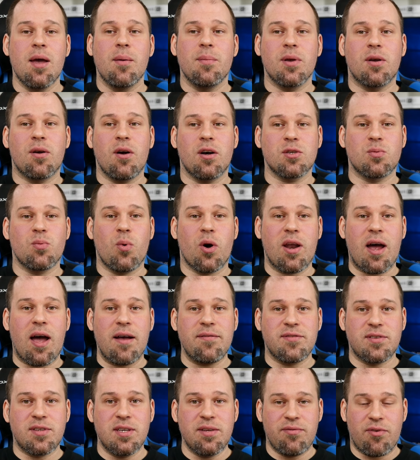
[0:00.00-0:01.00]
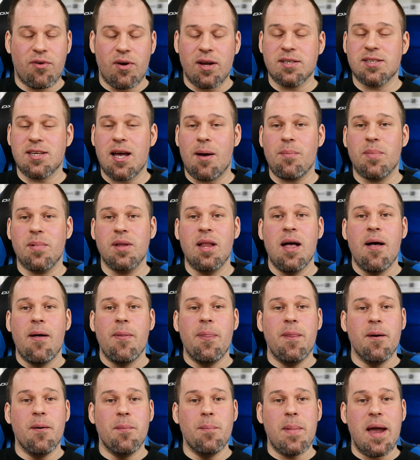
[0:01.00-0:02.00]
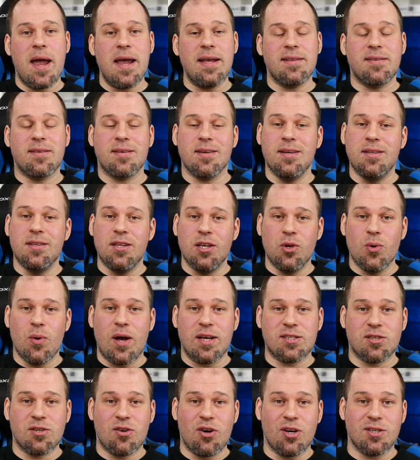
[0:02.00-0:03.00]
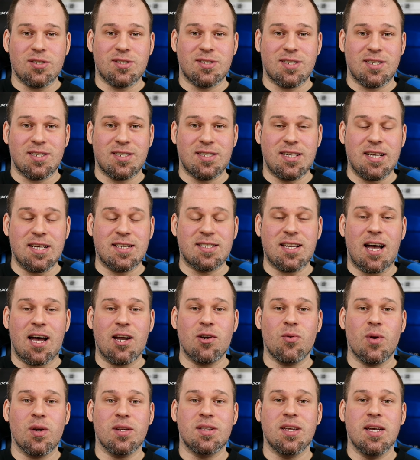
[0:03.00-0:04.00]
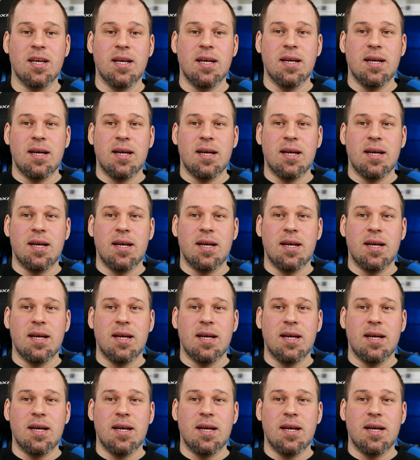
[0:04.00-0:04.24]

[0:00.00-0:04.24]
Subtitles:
because what I've seen, for example, the Mate in the US costs 600